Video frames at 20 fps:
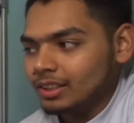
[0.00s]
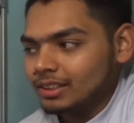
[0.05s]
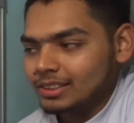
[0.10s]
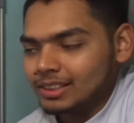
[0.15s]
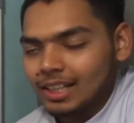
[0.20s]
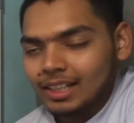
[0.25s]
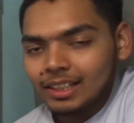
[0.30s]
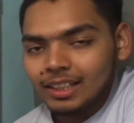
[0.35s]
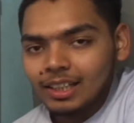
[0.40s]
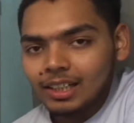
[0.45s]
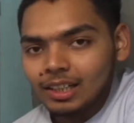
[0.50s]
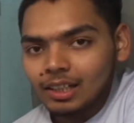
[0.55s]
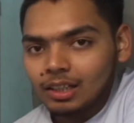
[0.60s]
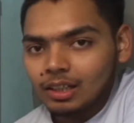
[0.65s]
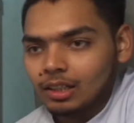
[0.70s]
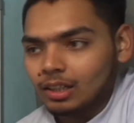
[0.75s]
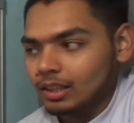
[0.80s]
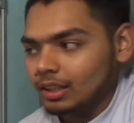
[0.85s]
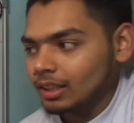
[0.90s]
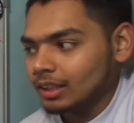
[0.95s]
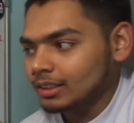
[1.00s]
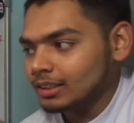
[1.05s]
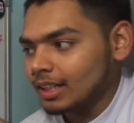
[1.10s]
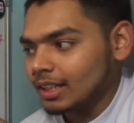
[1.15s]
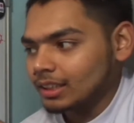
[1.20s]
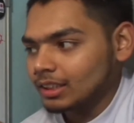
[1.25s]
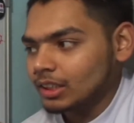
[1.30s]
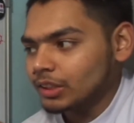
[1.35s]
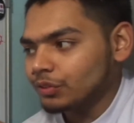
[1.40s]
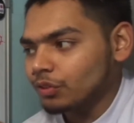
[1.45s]
inside
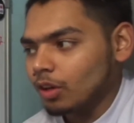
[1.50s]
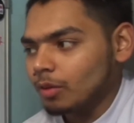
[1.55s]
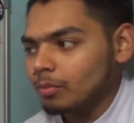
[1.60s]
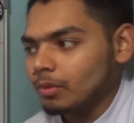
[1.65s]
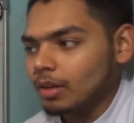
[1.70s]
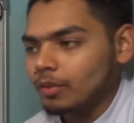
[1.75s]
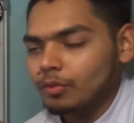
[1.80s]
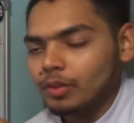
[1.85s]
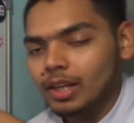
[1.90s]
this formula,